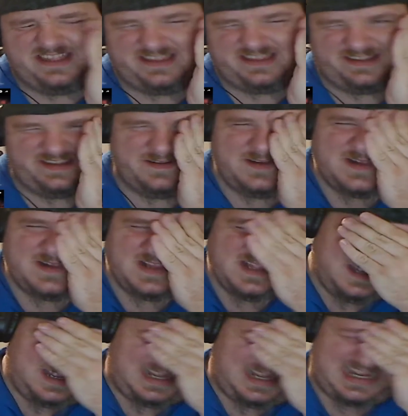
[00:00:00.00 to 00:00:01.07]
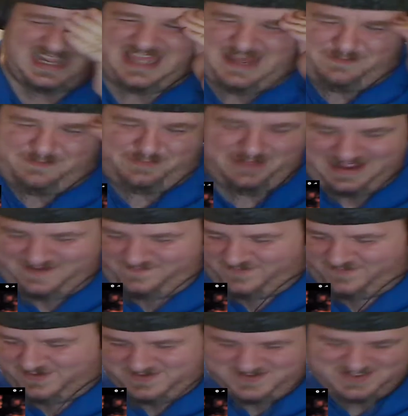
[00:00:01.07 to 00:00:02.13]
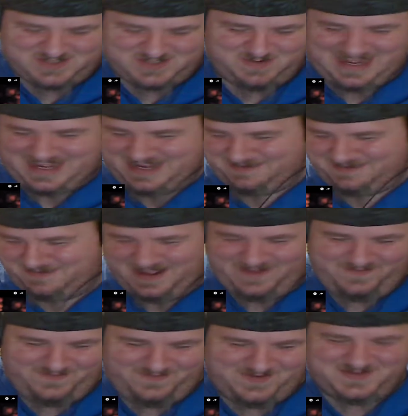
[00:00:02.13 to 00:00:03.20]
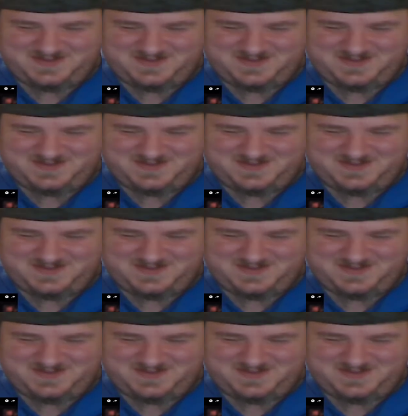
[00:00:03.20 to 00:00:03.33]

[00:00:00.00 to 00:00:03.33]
the I got that blindfold swag, blindfold